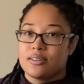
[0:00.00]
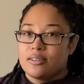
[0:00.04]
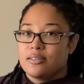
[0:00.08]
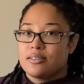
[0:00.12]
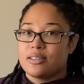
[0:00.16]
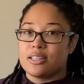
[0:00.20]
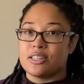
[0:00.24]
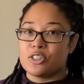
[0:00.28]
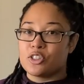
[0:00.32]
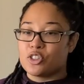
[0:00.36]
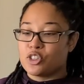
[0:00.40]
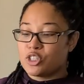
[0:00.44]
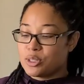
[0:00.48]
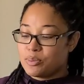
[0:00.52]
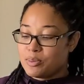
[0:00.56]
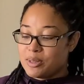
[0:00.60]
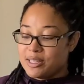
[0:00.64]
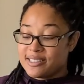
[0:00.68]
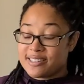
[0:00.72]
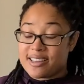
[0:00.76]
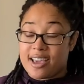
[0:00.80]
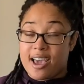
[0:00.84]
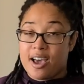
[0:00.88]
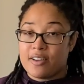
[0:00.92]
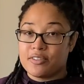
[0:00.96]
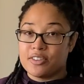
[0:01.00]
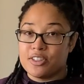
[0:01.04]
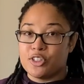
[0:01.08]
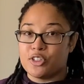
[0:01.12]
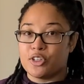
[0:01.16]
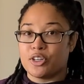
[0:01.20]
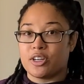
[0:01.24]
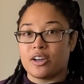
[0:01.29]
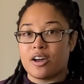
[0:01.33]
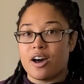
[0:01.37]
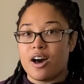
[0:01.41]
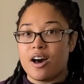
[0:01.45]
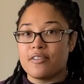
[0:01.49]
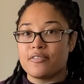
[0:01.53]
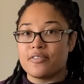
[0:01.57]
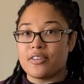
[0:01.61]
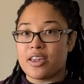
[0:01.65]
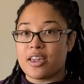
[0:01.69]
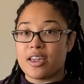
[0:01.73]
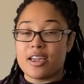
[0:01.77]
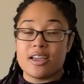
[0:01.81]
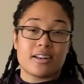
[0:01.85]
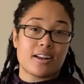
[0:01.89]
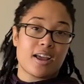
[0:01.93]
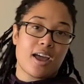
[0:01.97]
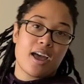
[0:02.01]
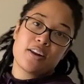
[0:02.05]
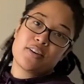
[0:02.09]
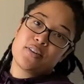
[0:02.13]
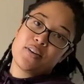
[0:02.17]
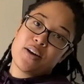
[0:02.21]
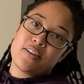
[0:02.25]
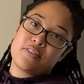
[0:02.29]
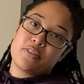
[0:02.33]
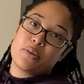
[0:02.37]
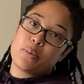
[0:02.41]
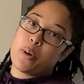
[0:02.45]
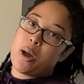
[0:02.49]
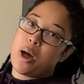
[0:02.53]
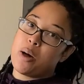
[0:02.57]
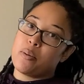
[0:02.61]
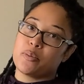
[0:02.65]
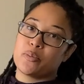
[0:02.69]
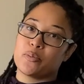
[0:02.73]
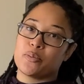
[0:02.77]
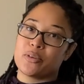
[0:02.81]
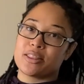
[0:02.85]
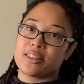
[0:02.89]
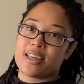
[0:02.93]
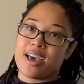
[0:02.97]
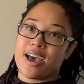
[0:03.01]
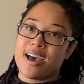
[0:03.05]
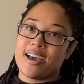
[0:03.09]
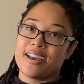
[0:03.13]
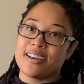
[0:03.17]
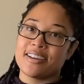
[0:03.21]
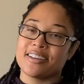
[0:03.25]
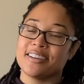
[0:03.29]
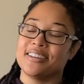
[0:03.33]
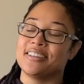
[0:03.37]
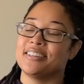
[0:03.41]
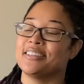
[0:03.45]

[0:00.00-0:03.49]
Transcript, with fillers: this just means I have to drink coffee, and I don't have a problem with that.